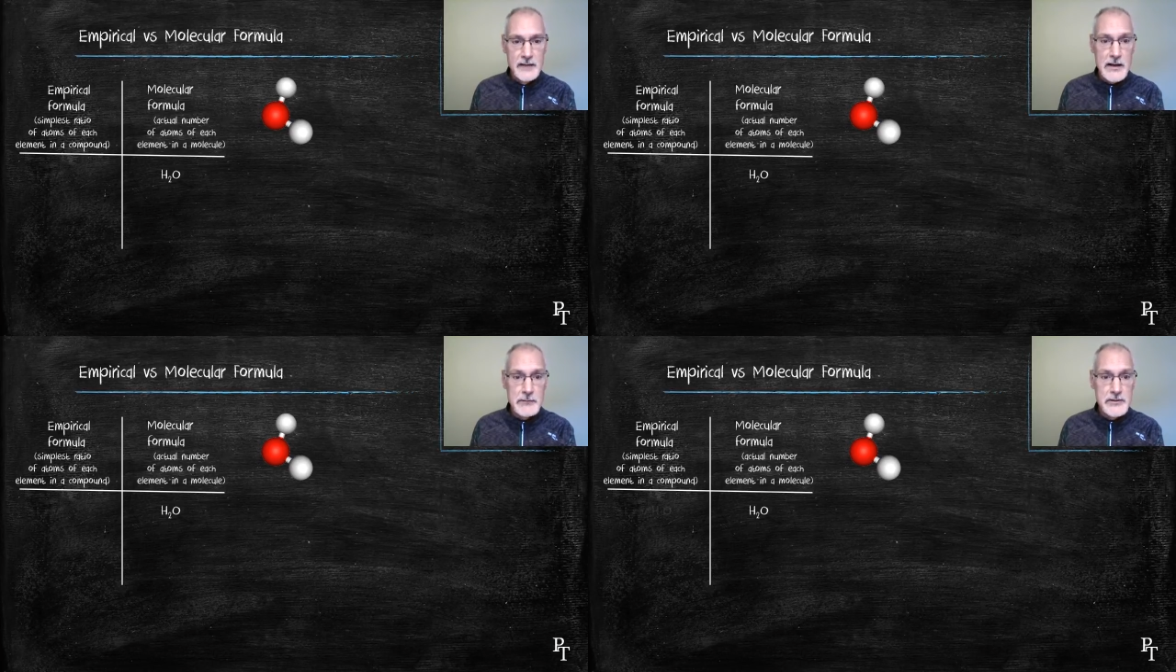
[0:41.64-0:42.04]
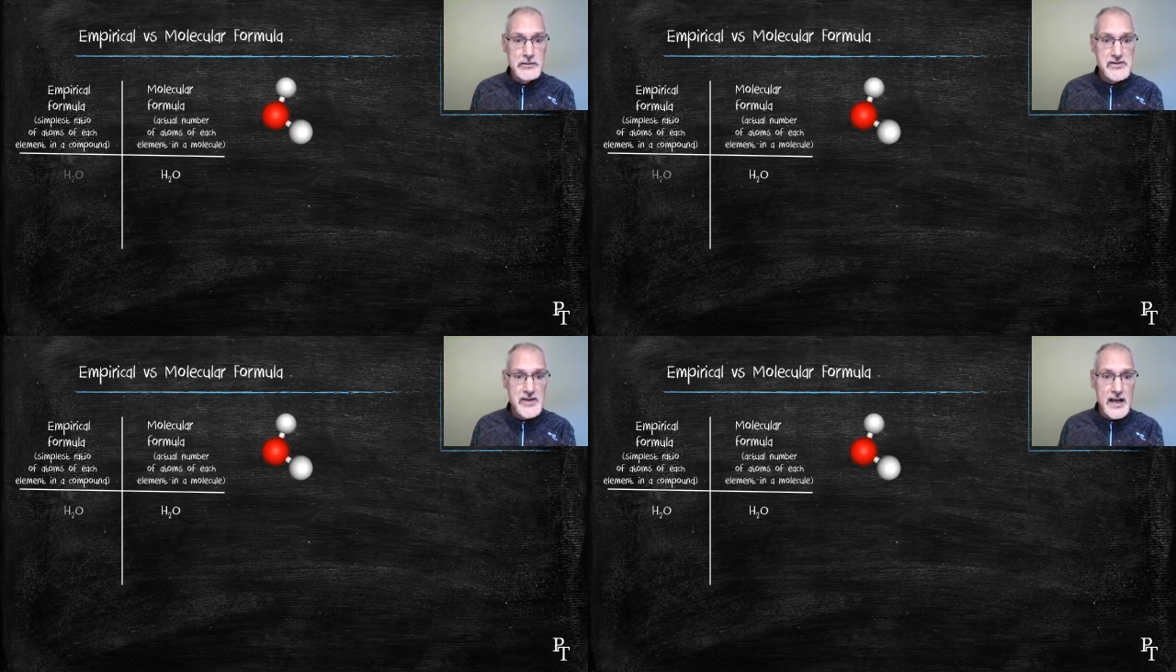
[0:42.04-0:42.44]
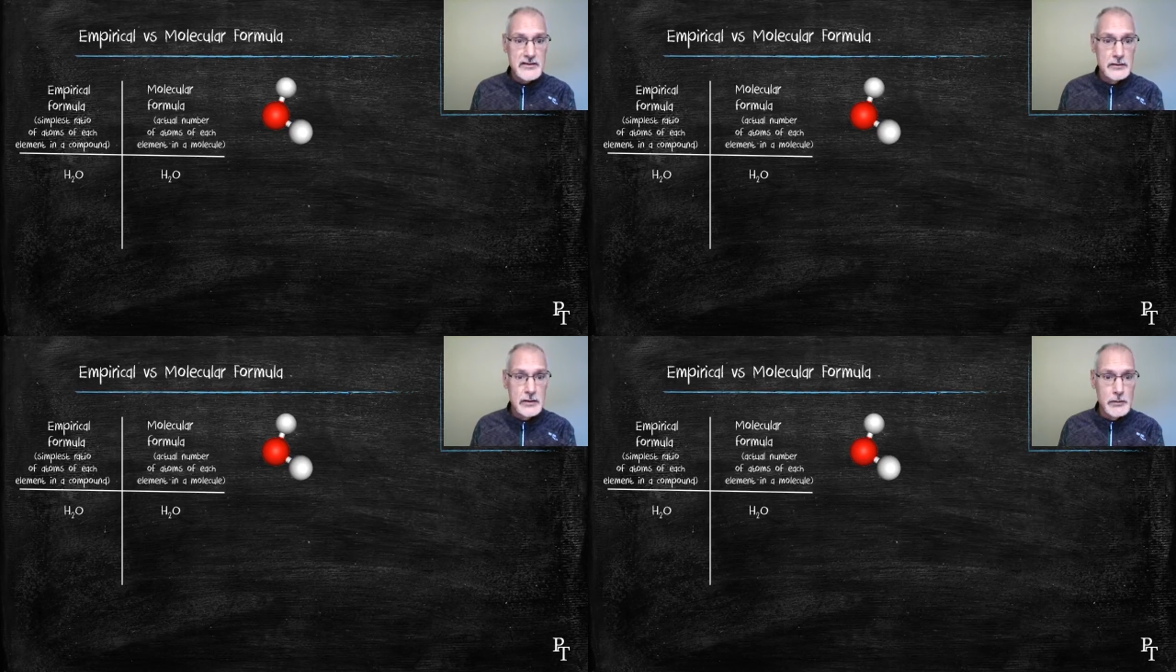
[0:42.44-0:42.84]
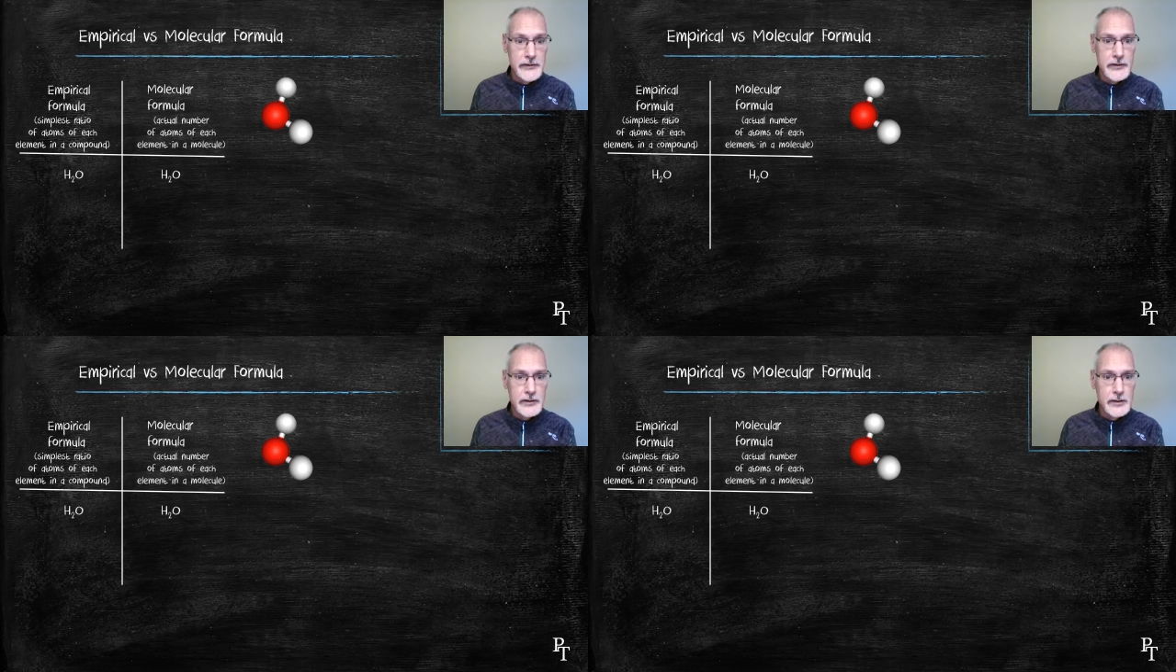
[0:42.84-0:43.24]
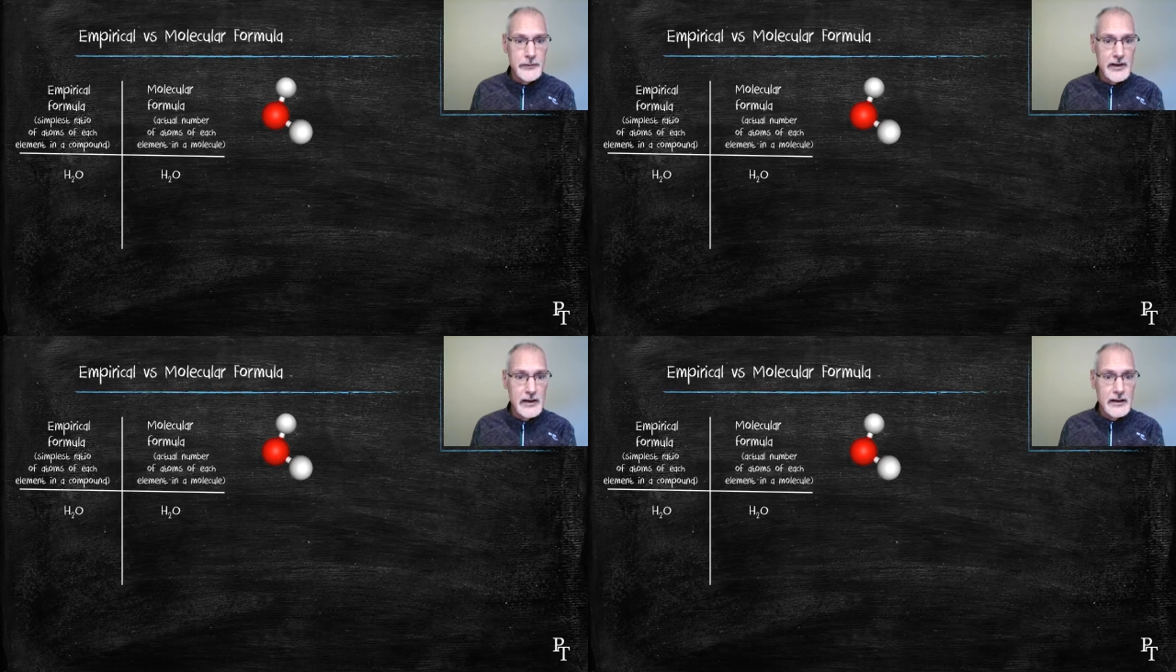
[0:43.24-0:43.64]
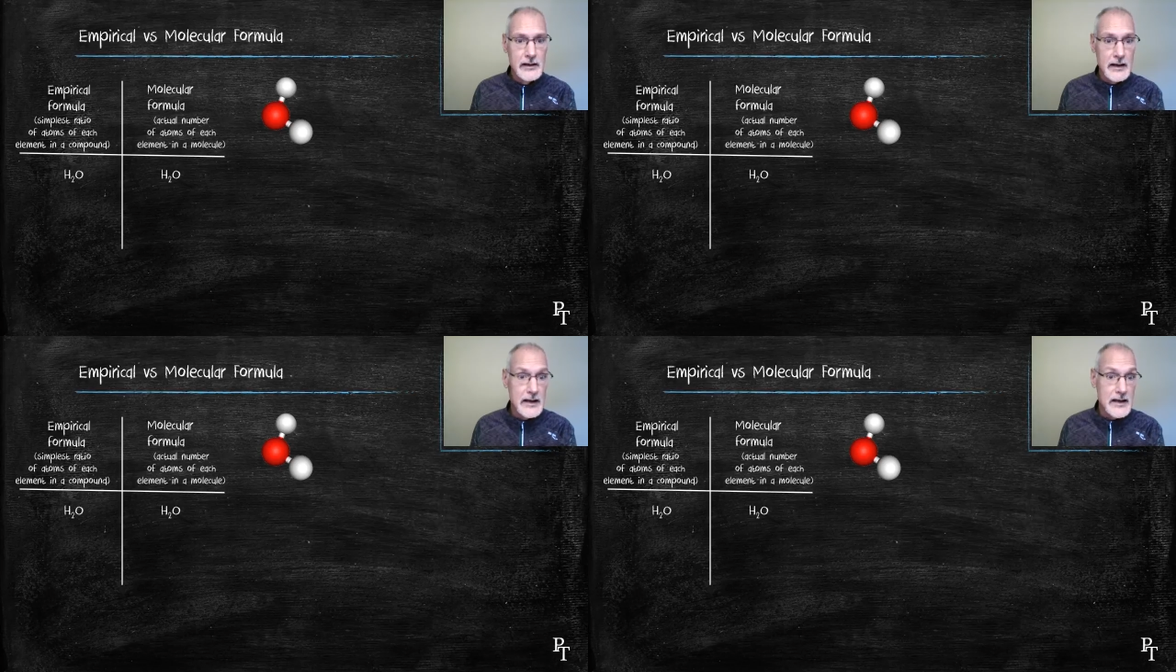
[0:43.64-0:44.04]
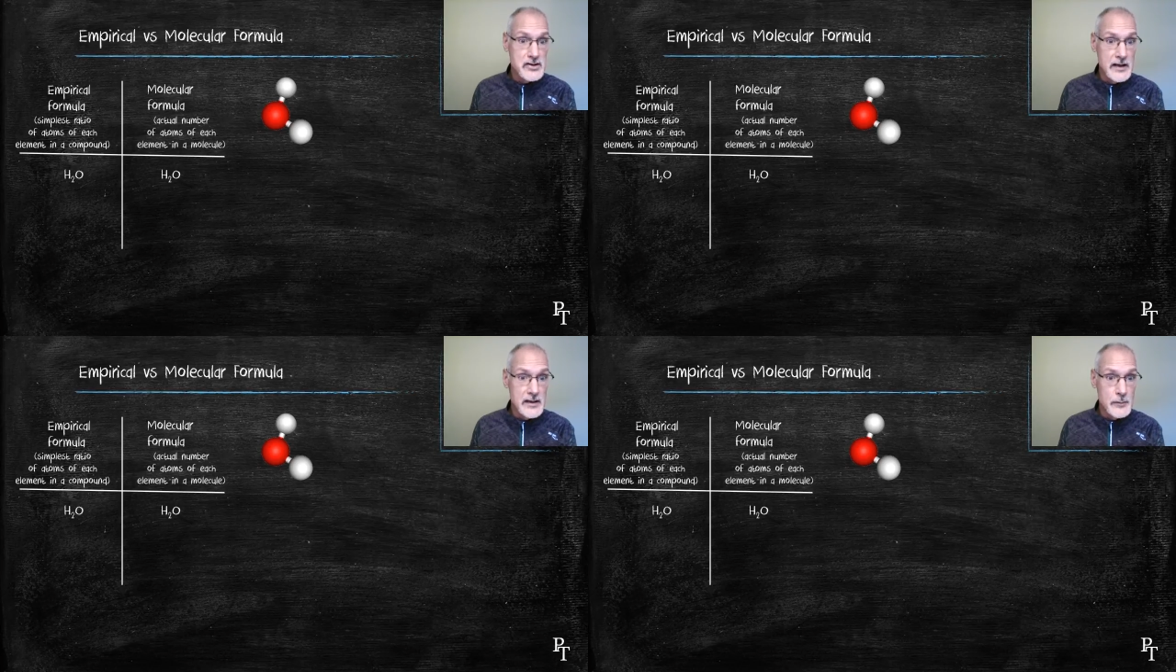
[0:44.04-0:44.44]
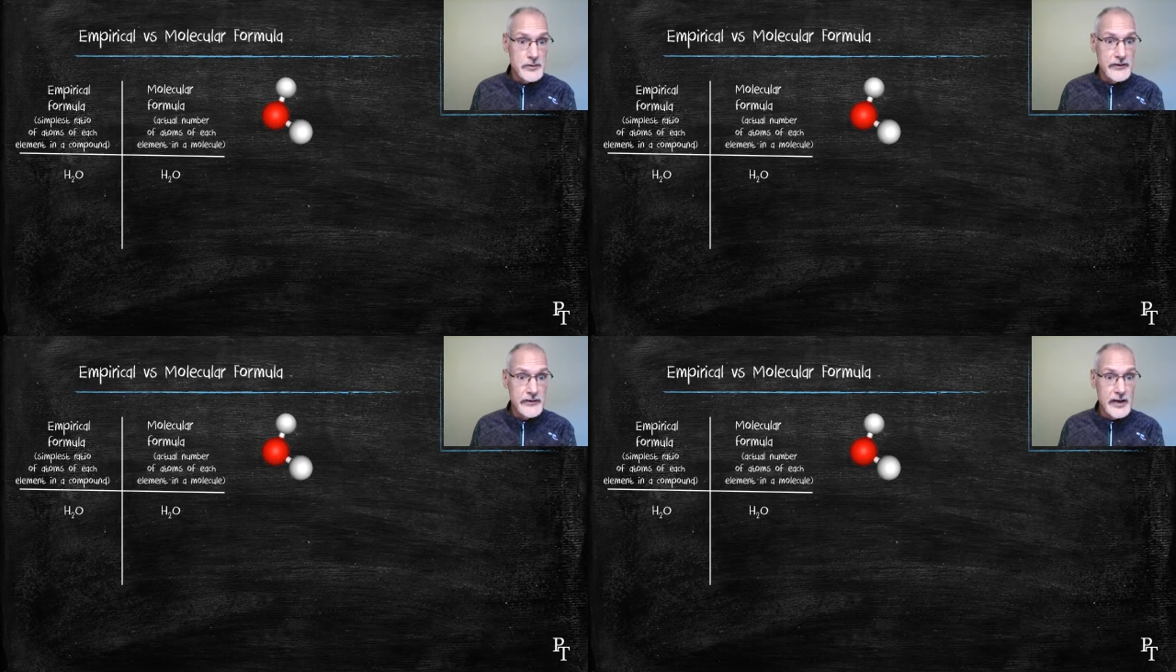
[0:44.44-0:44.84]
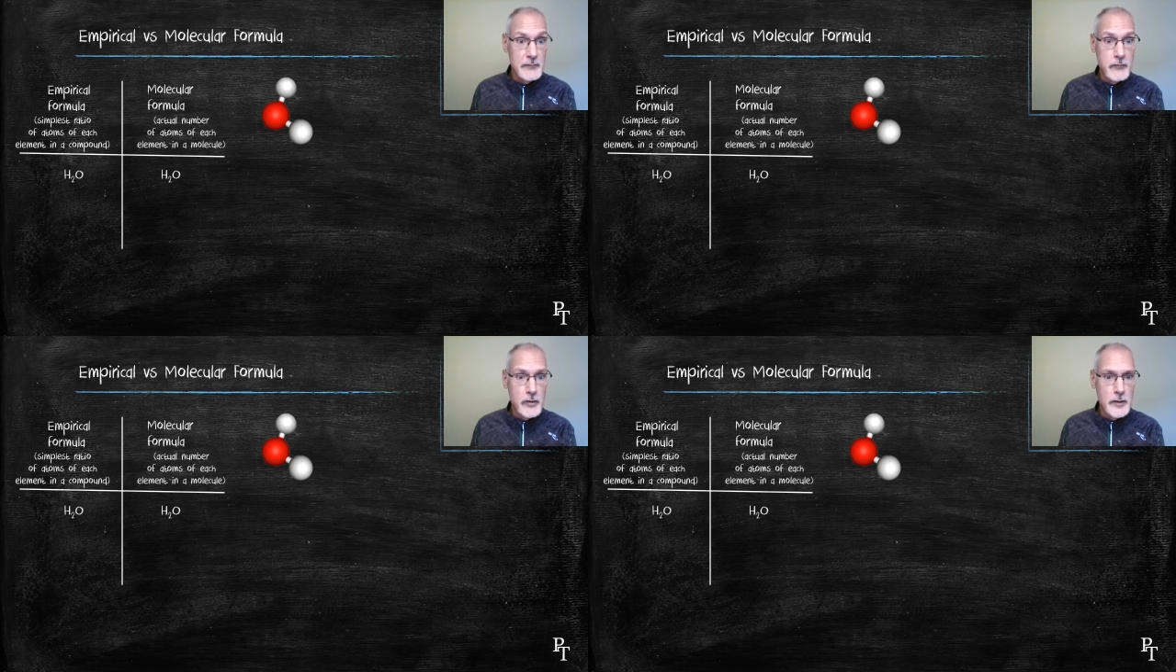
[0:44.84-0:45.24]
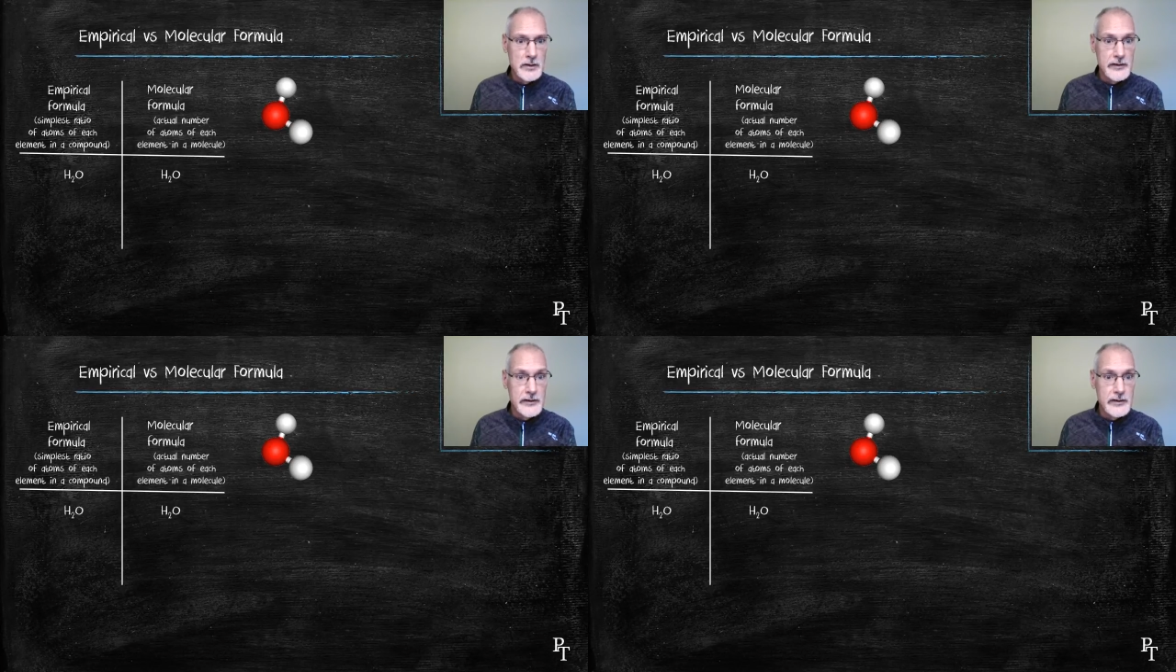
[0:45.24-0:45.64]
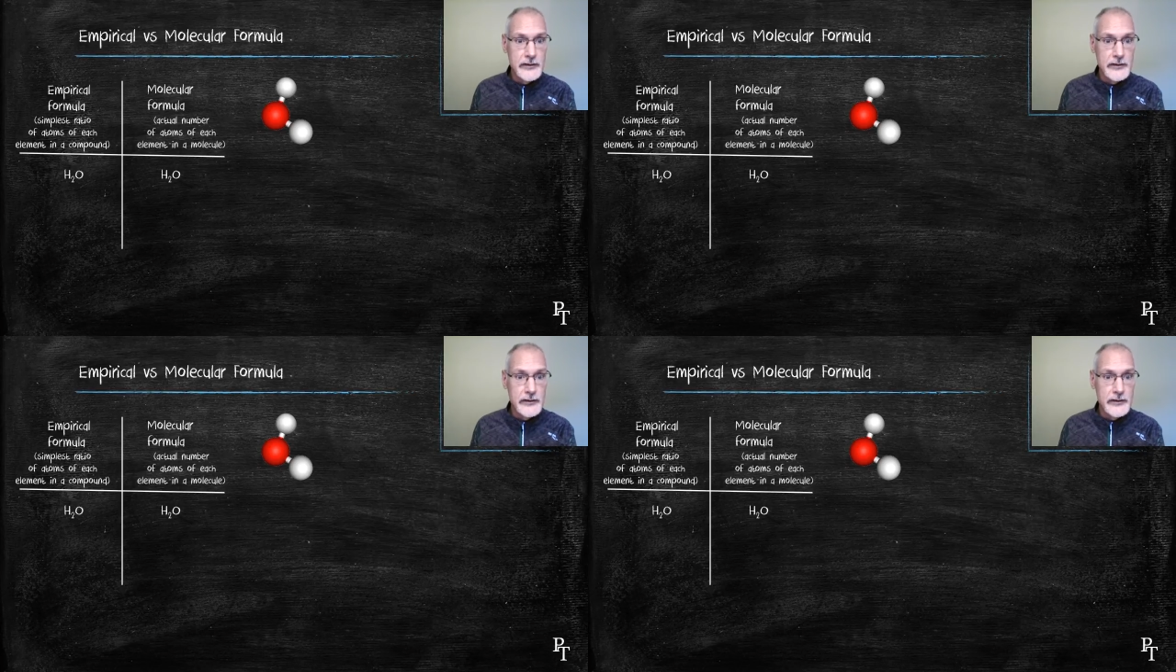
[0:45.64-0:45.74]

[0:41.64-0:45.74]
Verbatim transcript: If I reduce that to lowest terms, I actually end up with the same formula.